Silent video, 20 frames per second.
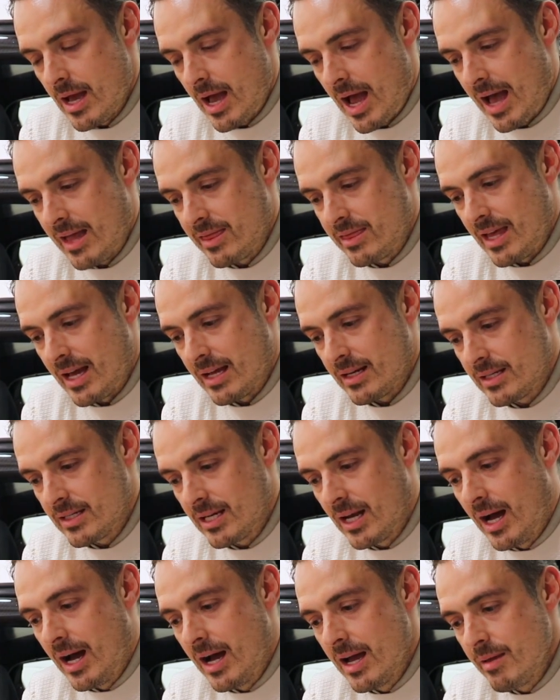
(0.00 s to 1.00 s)
at that
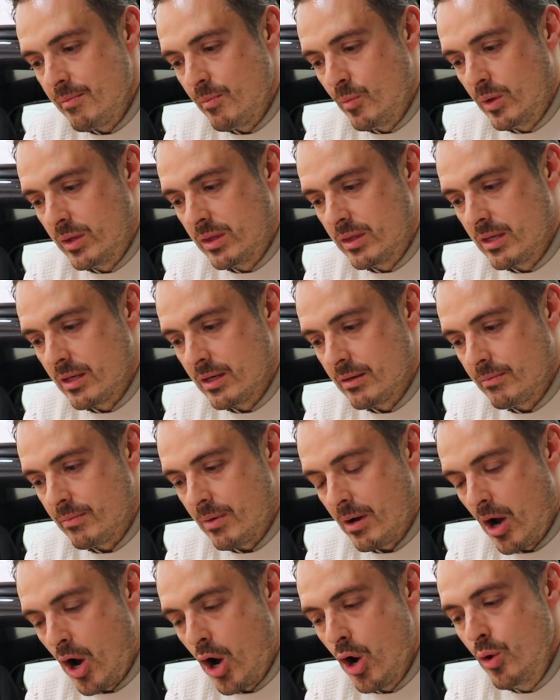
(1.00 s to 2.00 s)
time, with the
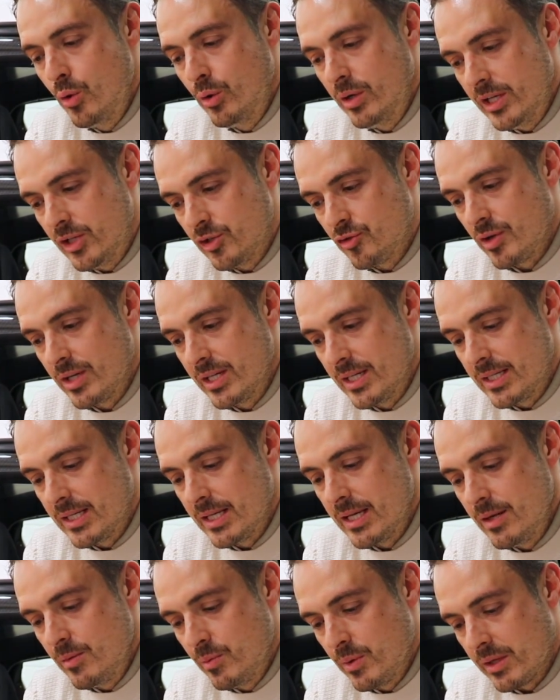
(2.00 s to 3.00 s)
Holy
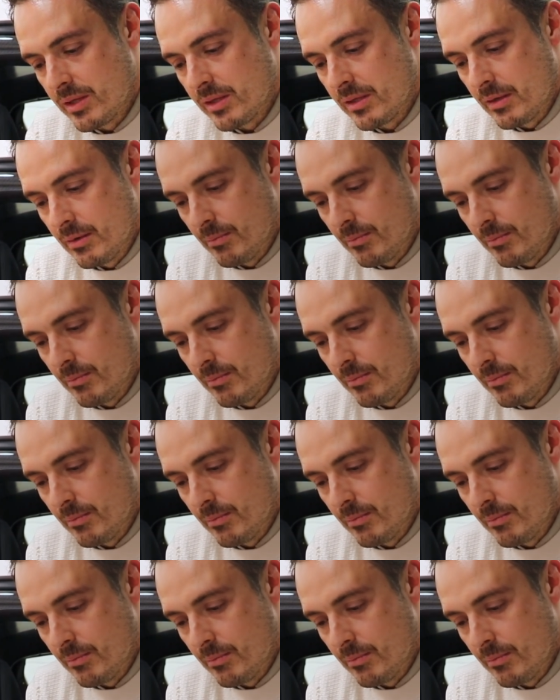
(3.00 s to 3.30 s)
Trinity, with